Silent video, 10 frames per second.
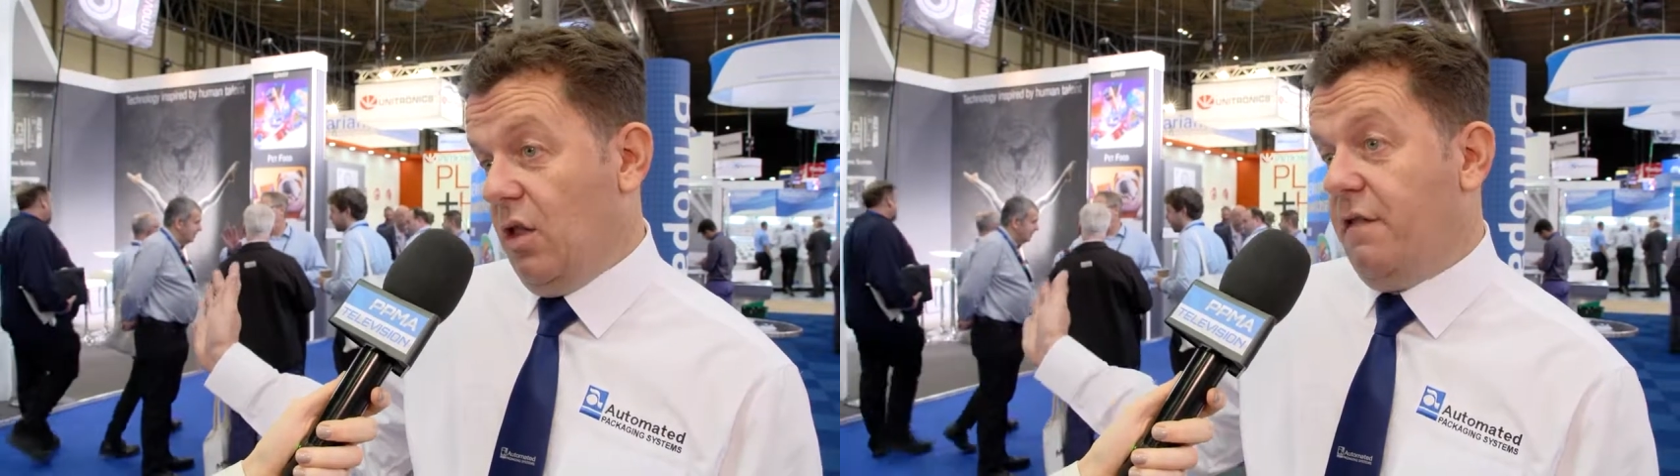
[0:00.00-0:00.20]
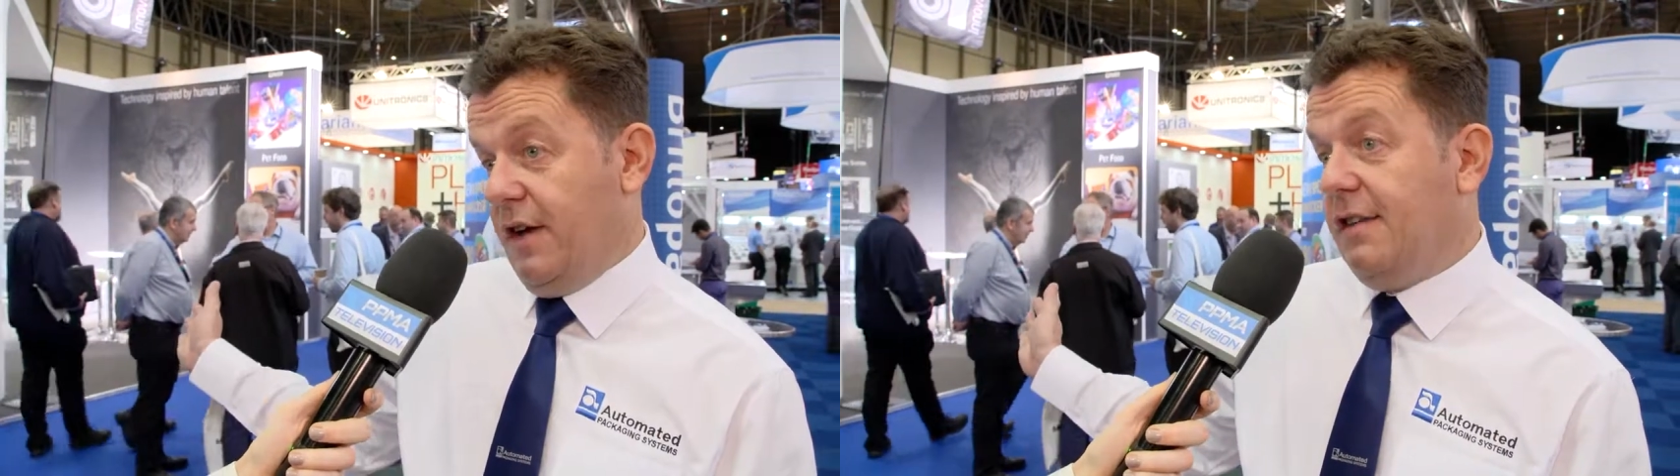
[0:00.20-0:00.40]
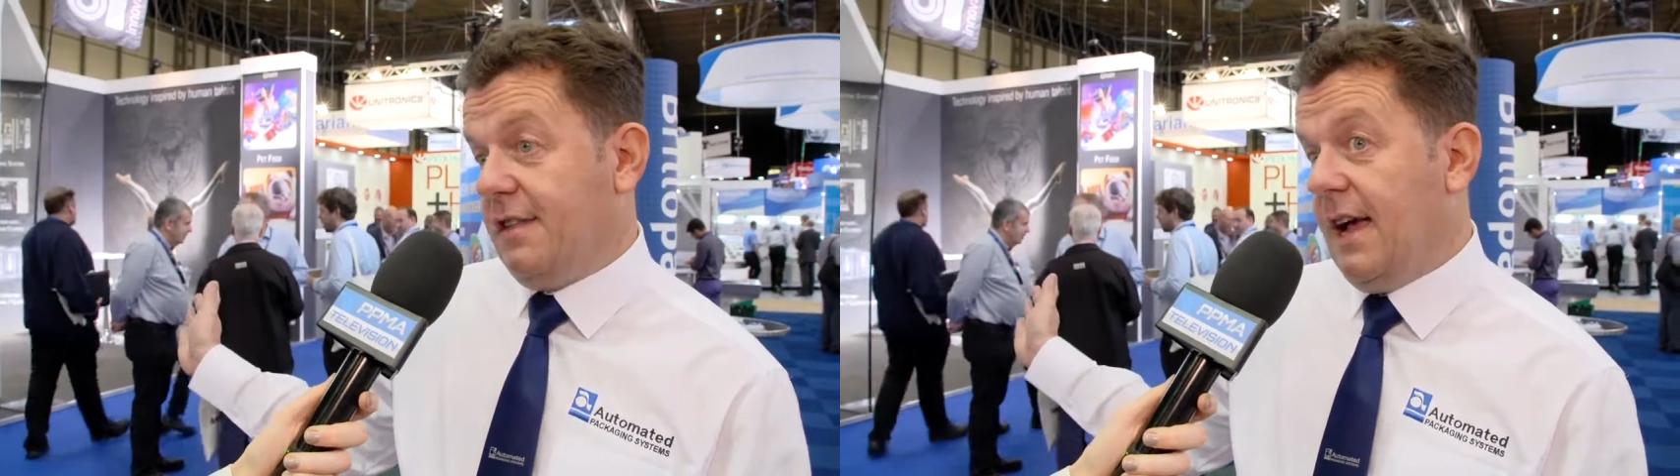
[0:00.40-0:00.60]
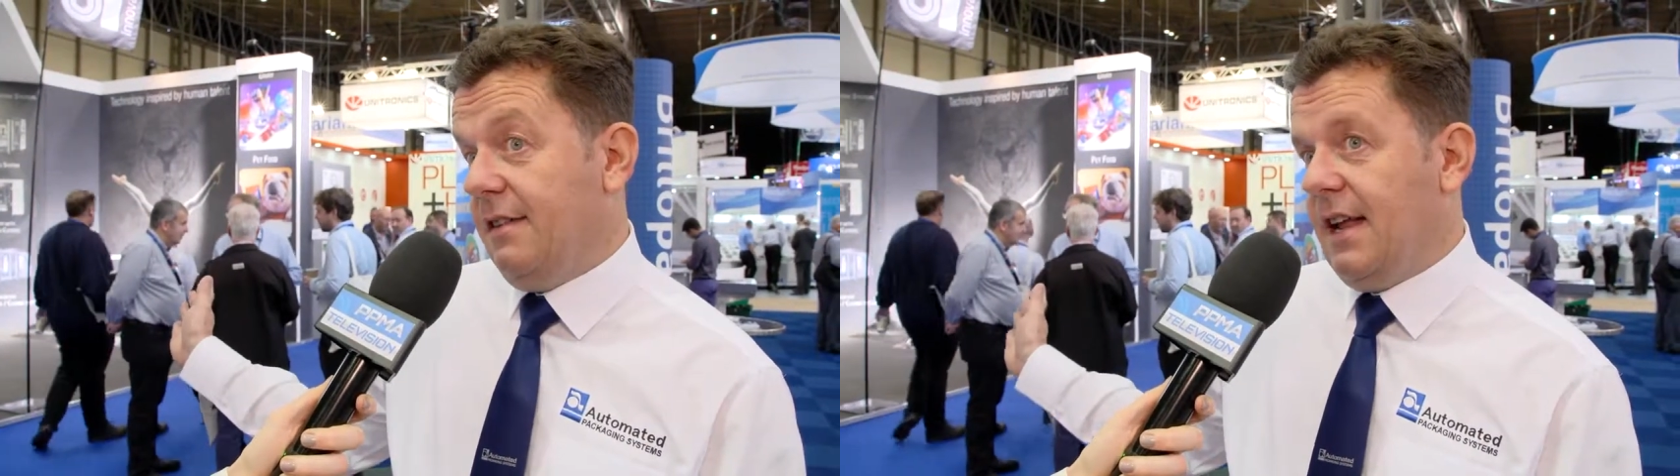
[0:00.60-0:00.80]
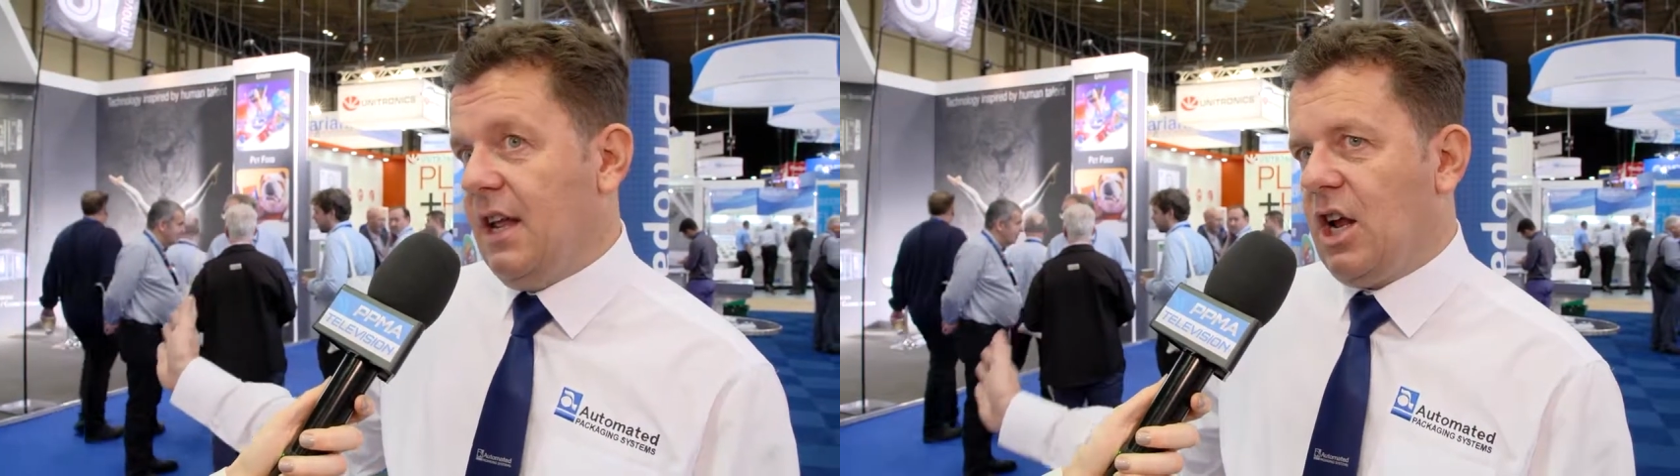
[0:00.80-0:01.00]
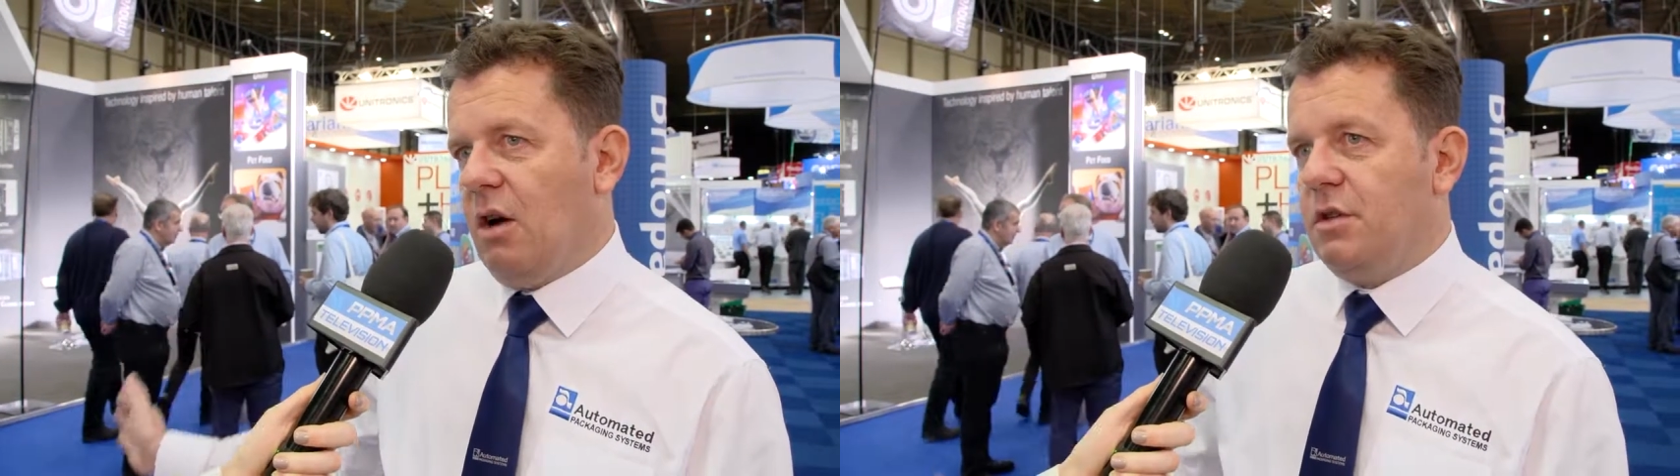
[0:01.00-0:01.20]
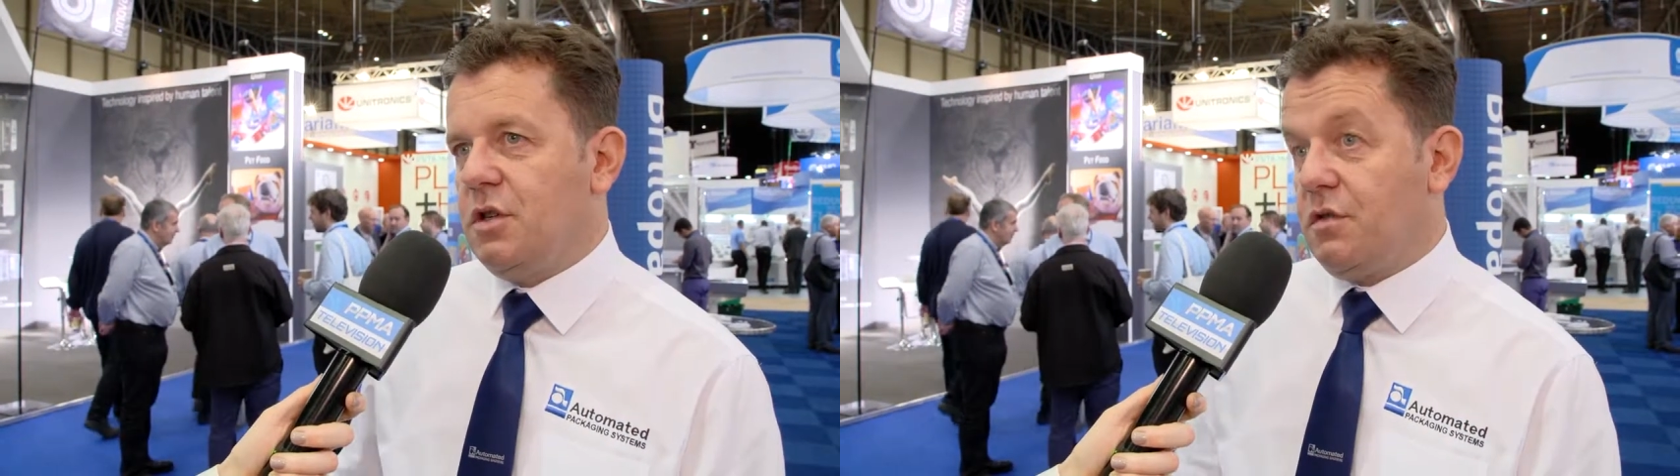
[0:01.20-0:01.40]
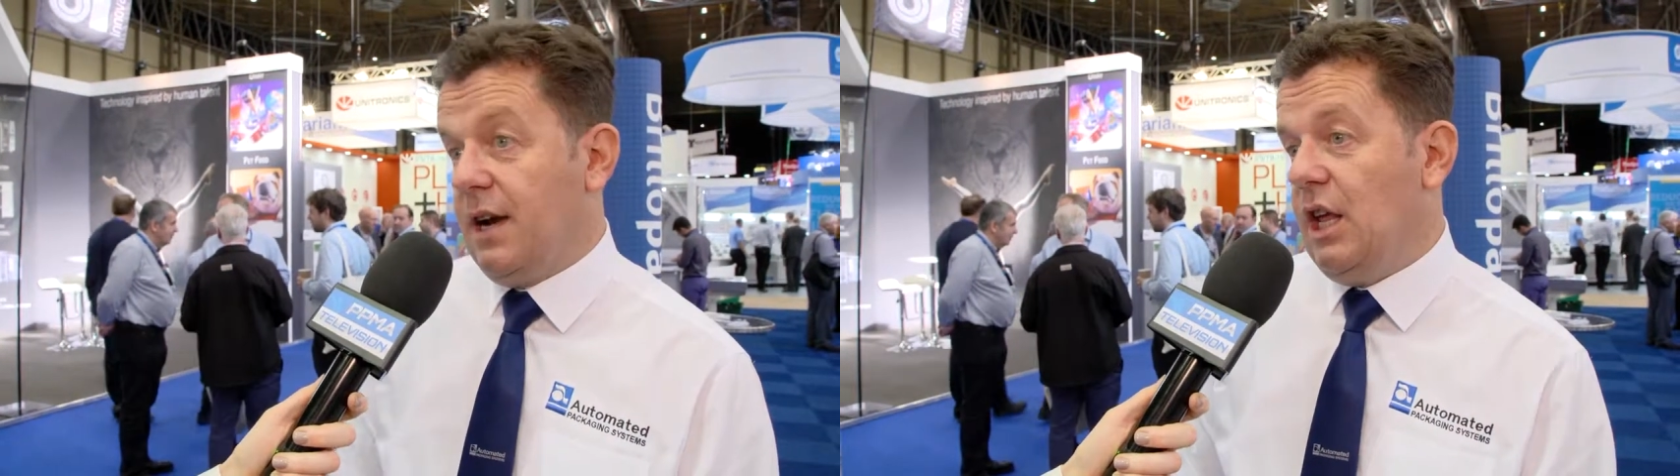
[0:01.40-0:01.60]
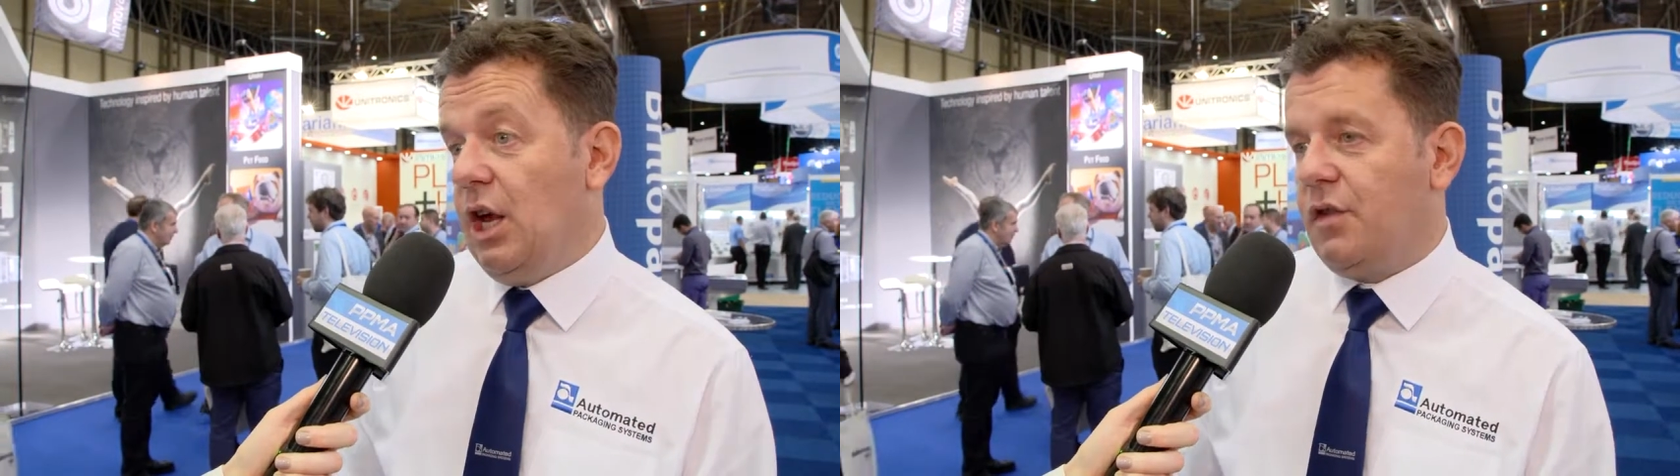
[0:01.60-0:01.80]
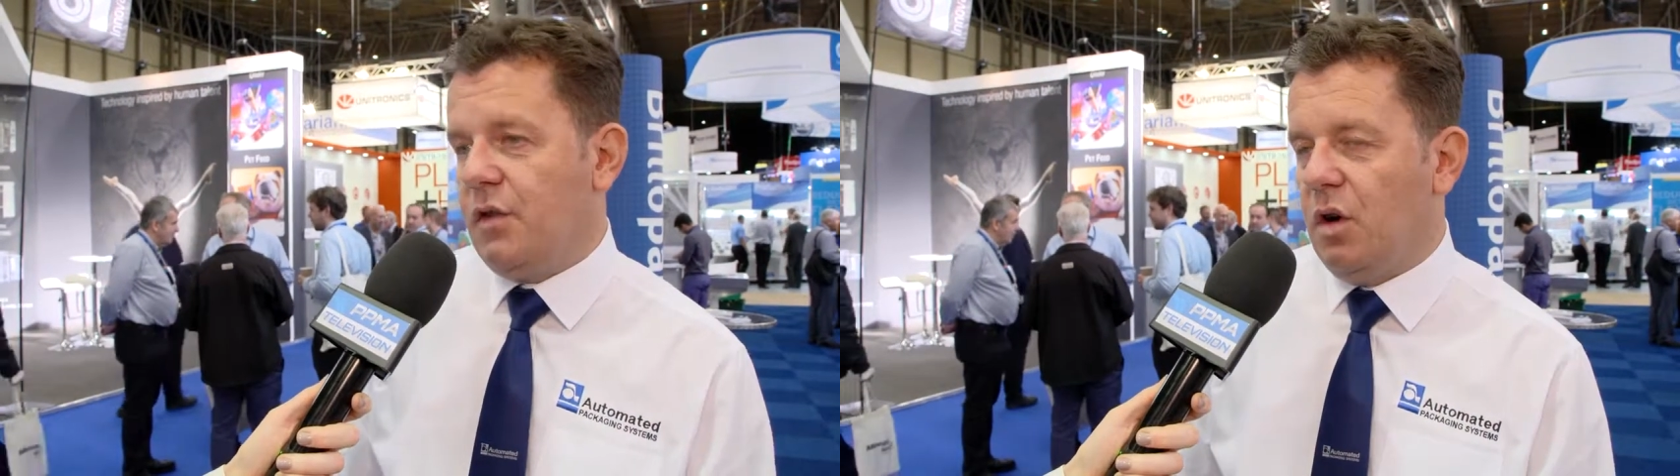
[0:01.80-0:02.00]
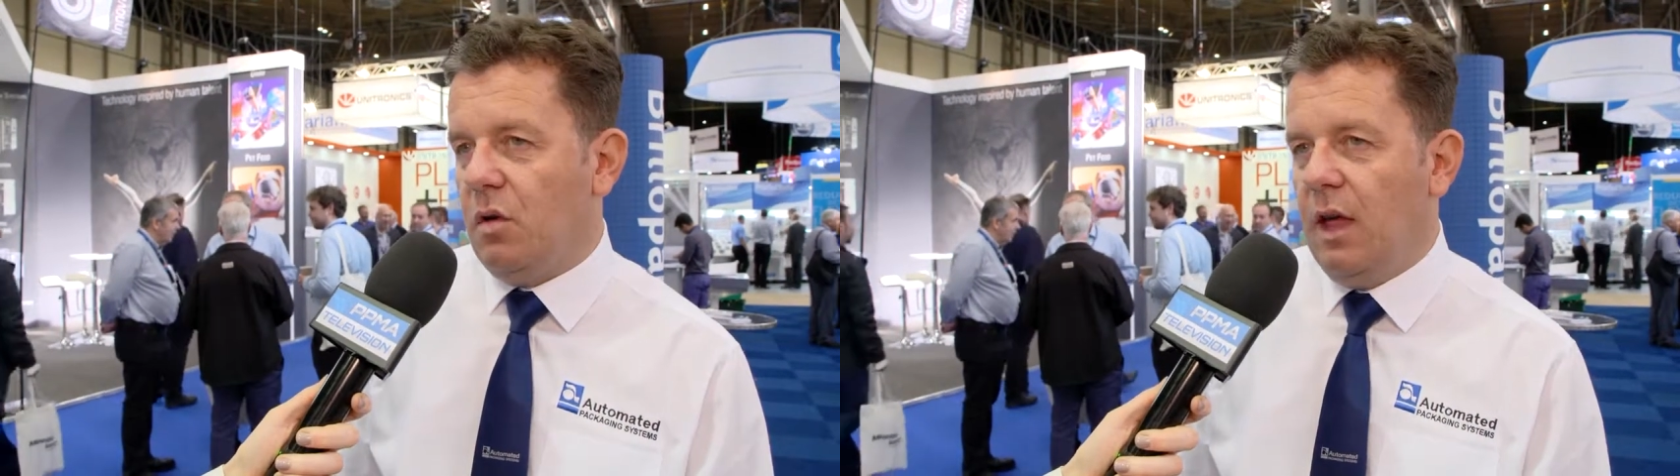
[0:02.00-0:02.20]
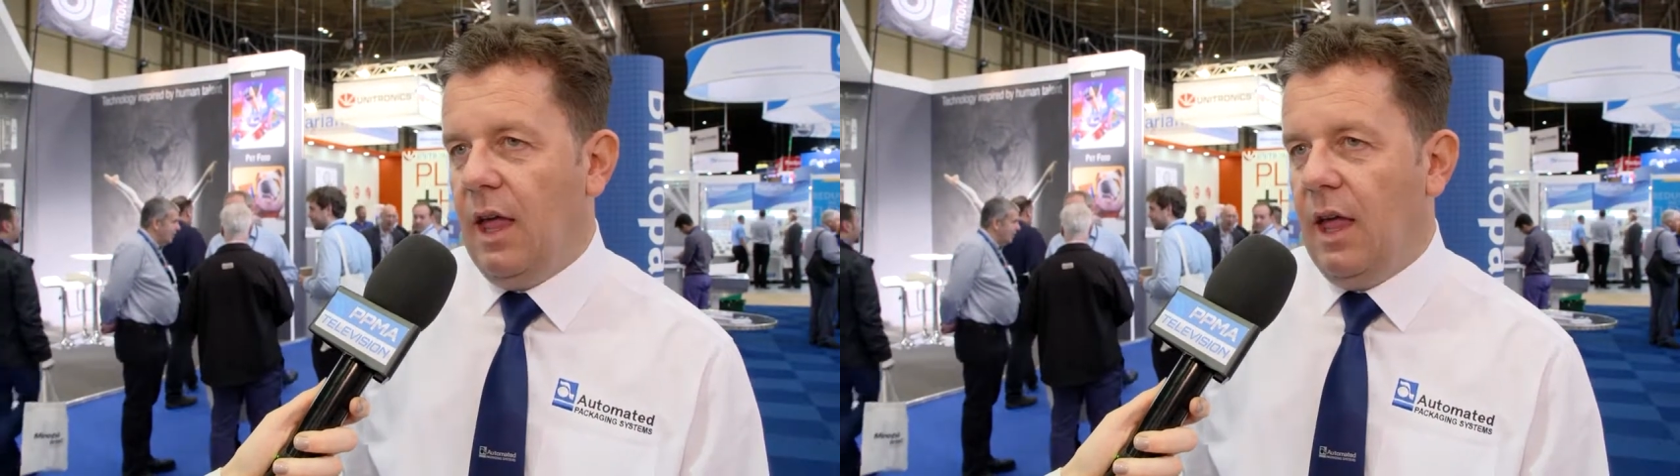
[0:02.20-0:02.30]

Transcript: the first day at 10 o'clock, which was really useful.